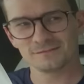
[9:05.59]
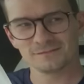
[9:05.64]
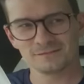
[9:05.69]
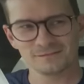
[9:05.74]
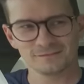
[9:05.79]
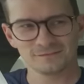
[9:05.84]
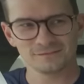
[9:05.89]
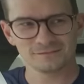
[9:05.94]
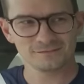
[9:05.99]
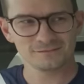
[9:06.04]

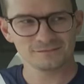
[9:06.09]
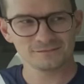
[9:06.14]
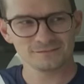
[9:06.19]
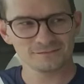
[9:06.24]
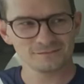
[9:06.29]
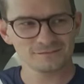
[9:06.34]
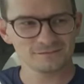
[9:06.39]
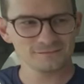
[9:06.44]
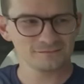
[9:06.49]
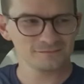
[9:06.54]

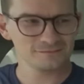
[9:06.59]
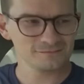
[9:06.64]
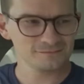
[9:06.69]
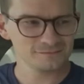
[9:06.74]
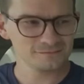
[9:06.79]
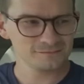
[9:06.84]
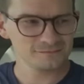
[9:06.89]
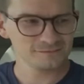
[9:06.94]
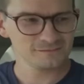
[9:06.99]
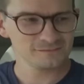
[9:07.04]

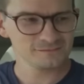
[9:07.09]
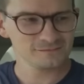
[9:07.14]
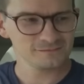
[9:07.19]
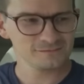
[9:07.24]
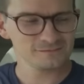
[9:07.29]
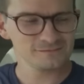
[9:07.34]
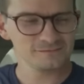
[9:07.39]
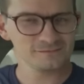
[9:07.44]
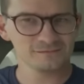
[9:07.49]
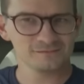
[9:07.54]

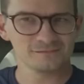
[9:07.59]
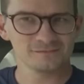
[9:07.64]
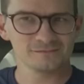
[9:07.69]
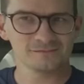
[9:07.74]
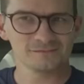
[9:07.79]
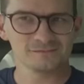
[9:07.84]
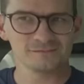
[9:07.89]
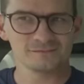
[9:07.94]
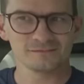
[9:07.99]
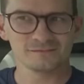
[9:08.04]

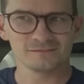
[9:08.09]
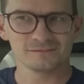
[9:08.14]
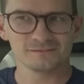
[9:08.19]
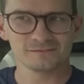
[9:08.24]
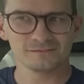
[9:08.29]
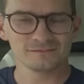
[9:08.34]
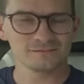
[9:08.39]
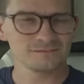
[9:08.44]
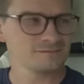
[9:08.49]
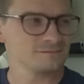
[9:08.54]

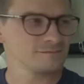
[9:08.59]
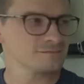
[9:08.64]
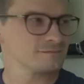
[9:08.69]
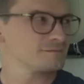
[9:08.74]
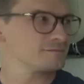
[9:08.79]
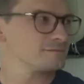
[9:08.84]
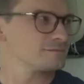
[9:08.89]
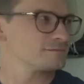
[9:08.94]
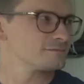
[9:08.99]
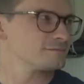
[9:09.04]

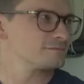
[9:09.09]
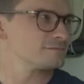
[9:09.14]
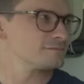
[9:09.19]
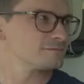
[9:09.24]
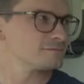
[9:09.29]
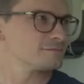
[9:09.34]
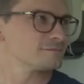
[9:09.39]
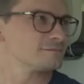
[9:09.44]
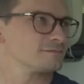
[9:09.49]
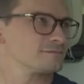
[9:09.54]

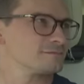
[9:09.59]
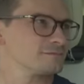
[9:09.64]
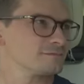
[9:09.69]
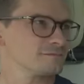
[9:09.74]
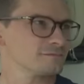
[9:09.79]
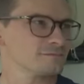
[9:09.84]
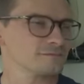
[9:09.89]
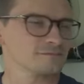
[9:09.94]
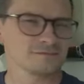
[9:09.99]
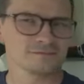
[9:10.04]

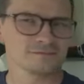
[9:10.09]
(silent)